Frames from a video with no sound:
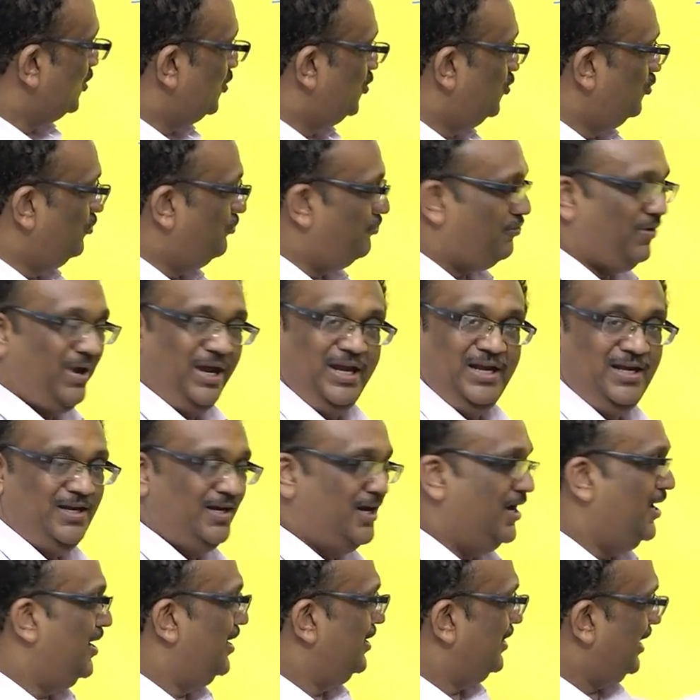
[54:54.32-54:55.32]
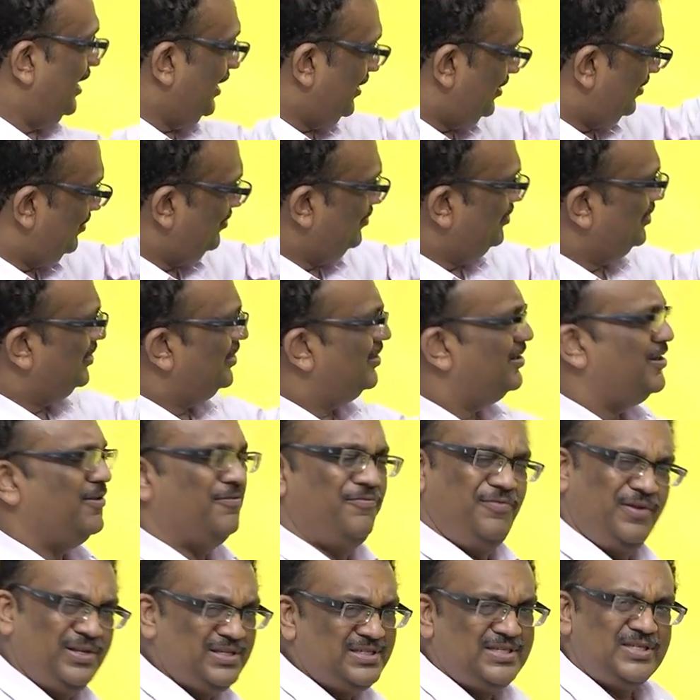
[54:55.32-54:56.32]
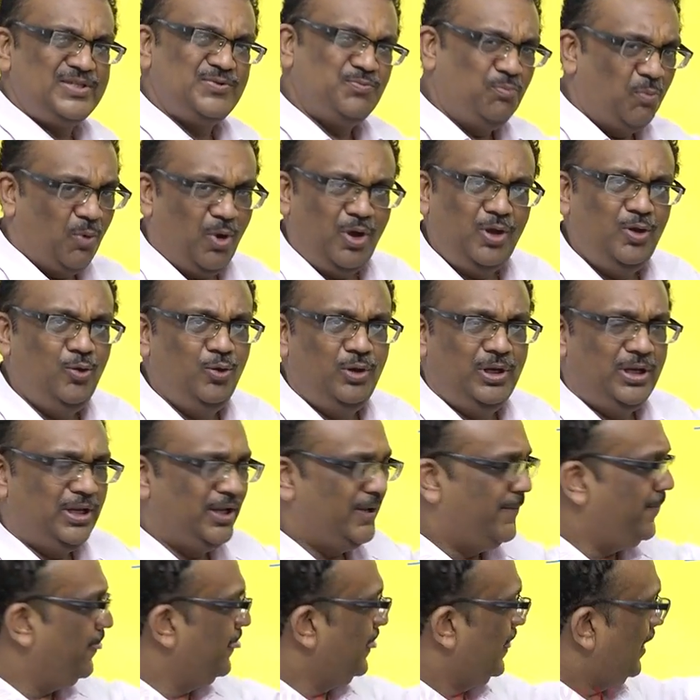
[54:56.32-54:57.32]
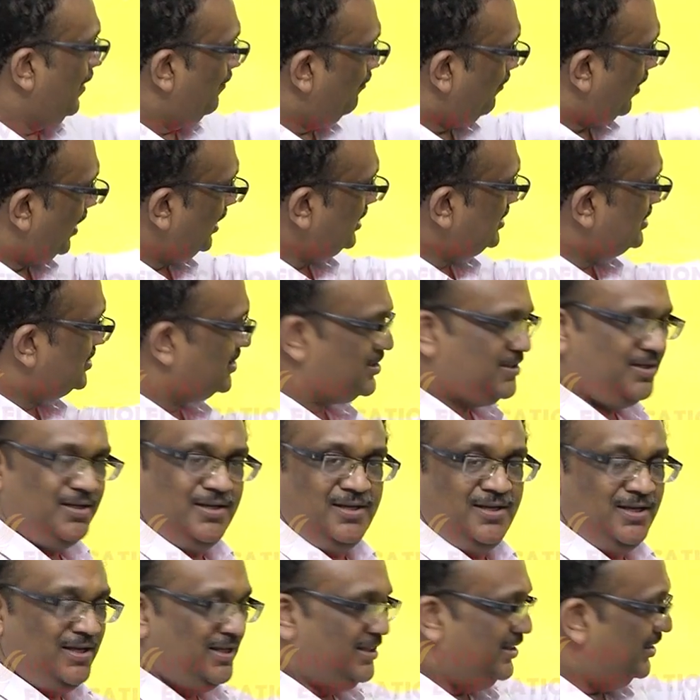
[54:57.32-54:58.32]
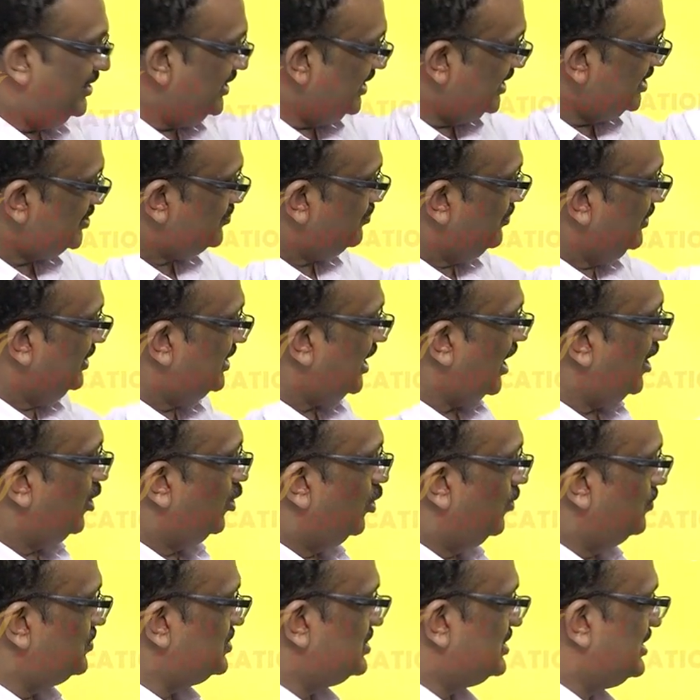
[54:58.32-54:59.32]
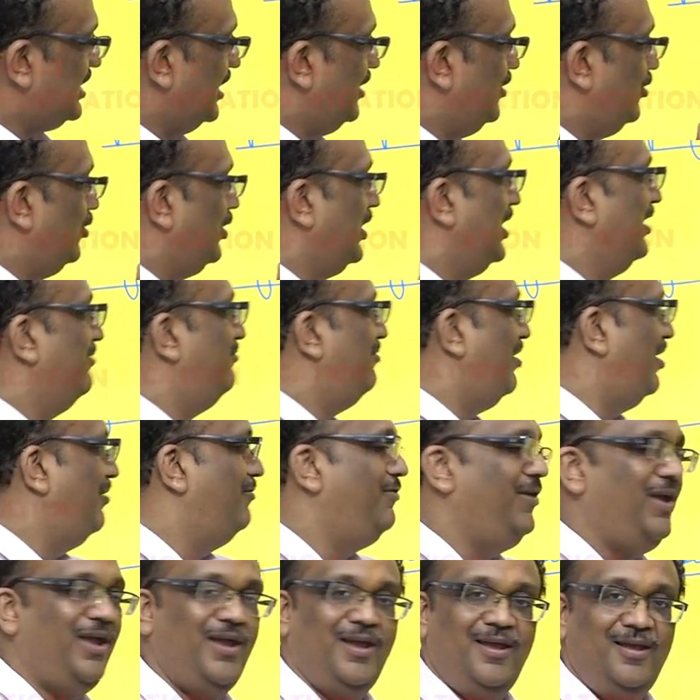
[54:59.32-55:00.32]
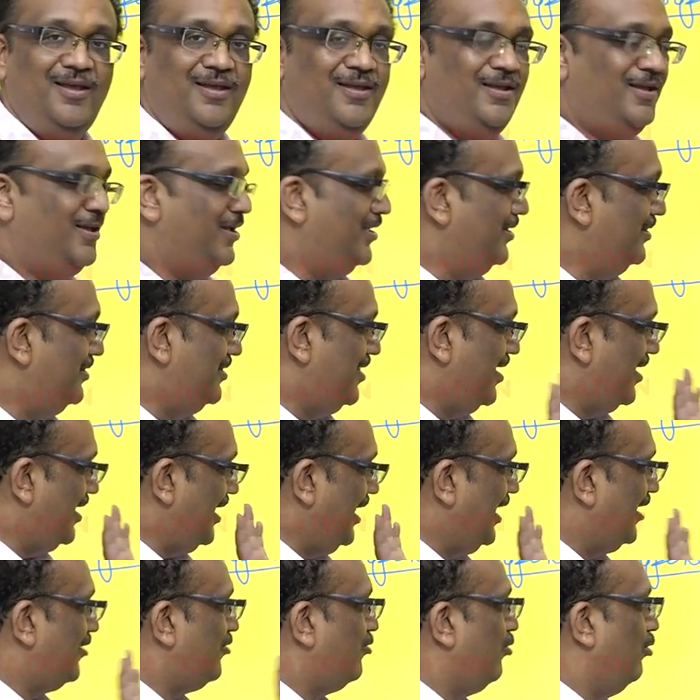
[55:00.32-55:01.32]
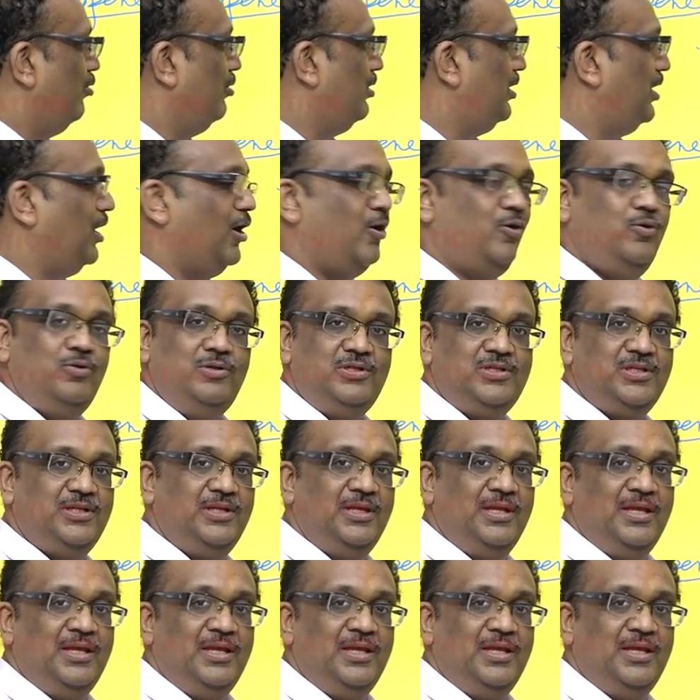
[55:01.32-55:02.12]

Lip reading: you find that difference is small only, but these methyl groups tend to give away their electron cloud.